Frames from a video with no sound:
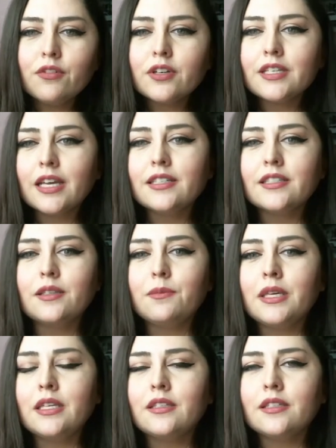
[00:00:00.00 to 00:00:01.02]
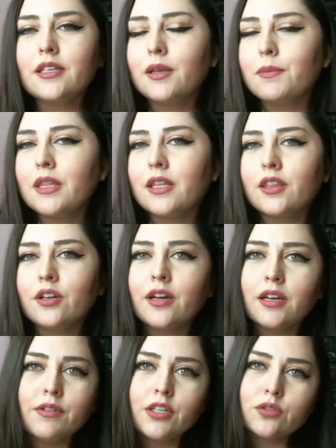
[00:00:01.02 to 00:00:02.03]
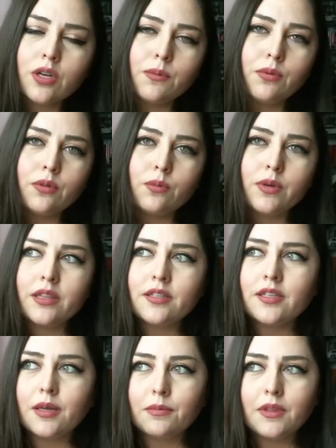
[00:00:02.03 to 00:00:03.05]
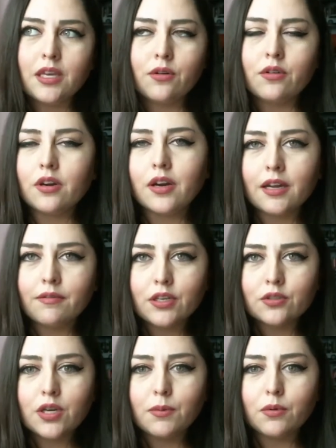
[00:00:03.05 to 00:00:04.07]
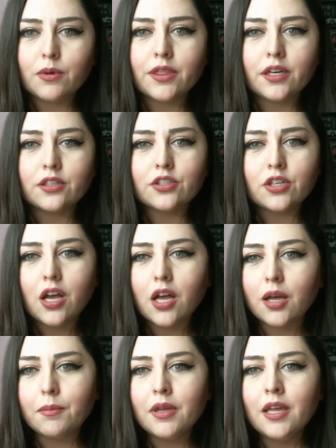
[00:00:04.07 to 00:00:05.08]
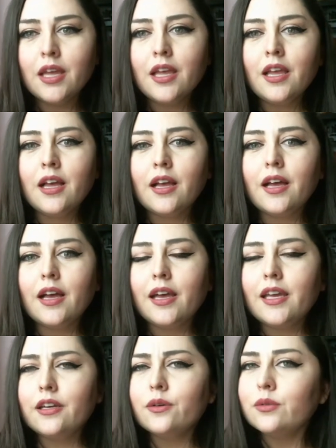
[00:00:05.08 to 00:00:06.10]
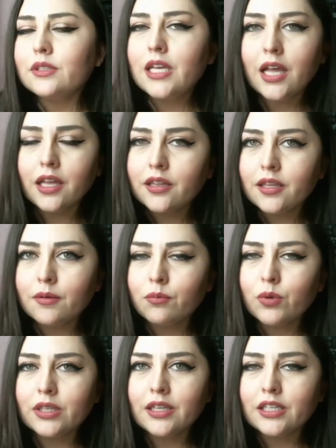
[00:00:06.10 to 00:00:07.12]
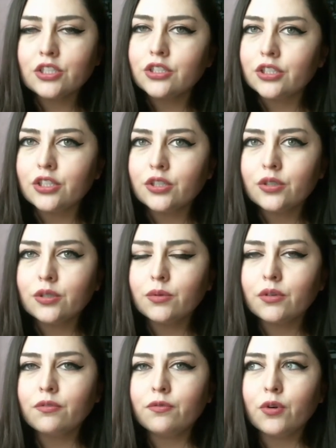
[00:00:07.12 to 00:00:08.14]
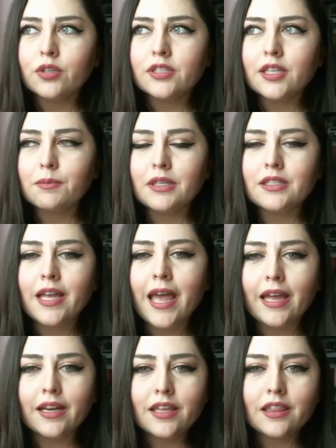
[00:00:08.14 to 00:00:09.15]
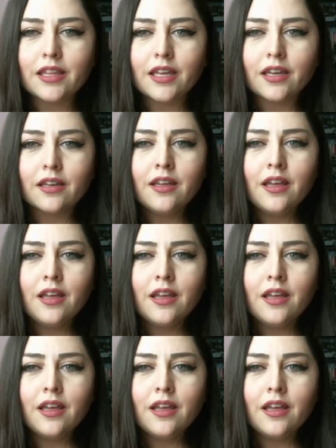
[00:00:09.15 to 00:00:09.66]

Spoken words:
texted me to tell me that they're having trouble with something or they're having trouble with their job, I don't tell them what they should do or force them into anything.